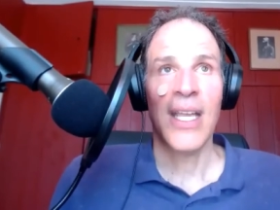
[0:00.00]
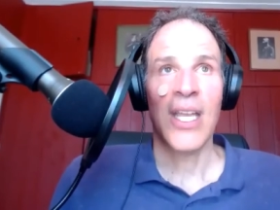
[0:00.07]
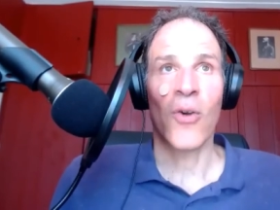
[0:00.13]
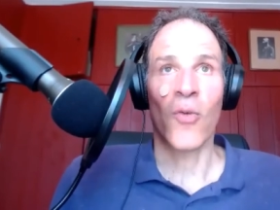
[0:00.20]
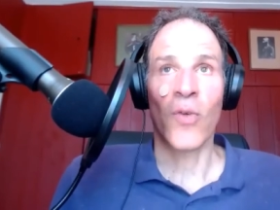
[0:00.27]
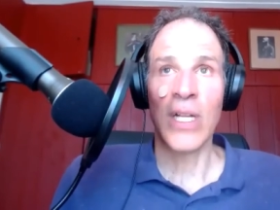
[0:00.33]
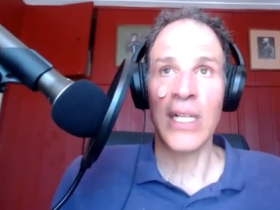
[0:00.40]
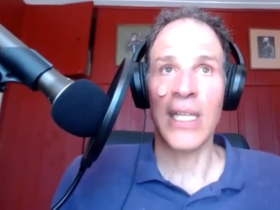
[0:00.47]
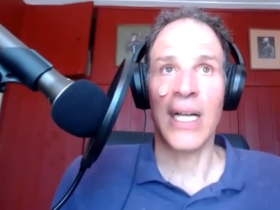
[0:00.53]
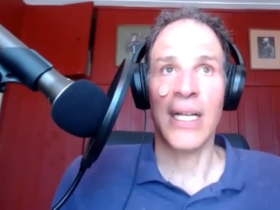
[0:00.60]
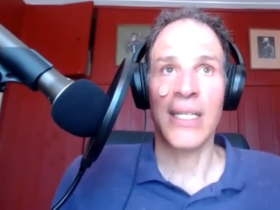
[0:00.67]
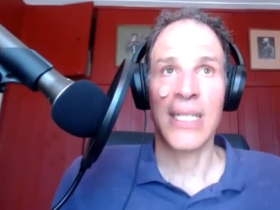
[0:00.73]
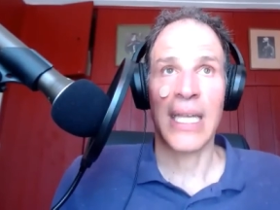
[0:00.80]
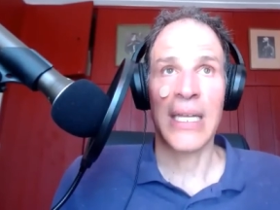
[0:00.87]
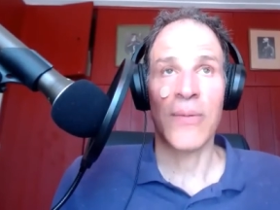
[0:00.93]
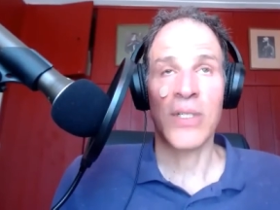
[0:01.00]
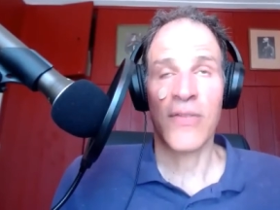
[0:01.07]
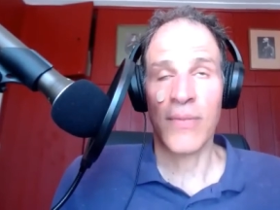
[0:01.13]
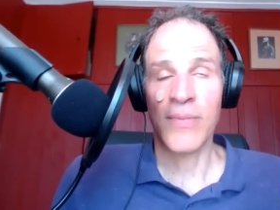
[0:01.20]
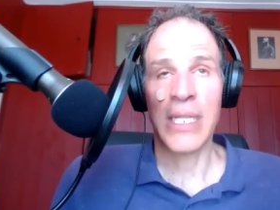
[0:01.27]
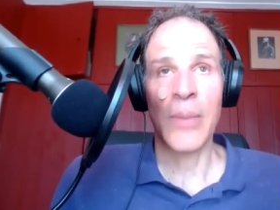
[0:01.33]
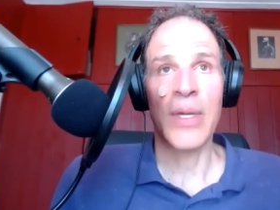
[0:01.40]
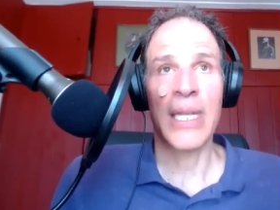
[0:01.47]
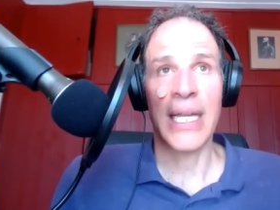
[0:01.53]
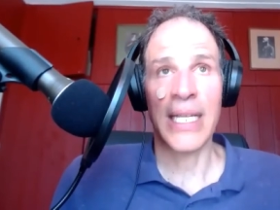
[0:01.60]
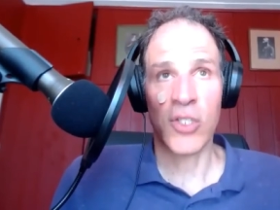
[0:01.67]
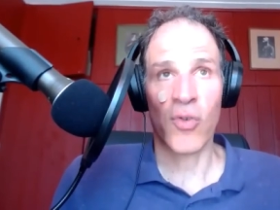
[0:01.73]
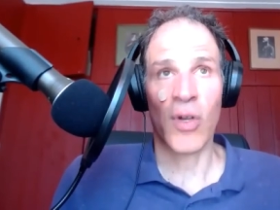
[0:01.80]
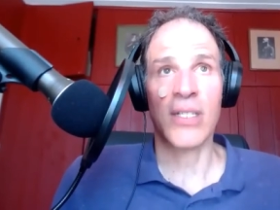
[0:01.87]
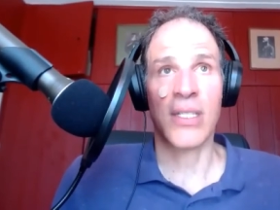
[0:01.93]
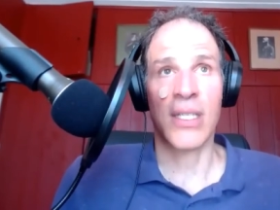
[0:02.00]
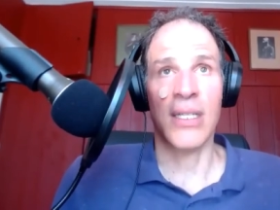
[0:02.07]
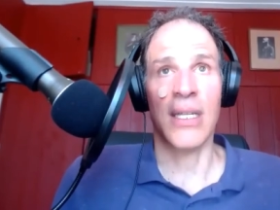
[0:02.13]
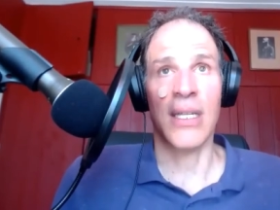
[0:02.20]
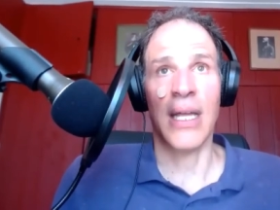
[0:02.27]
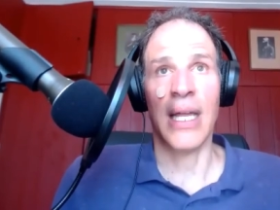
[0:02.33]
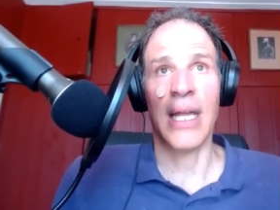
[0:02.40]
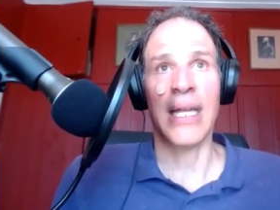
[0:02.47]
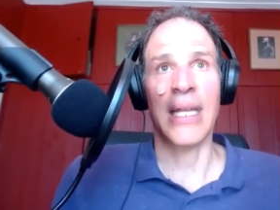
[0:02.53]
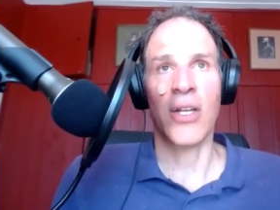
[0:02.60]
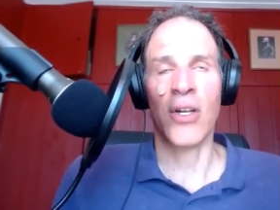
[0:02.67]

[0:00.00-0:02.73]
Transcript: you know realizing and it was from someone i trusted and i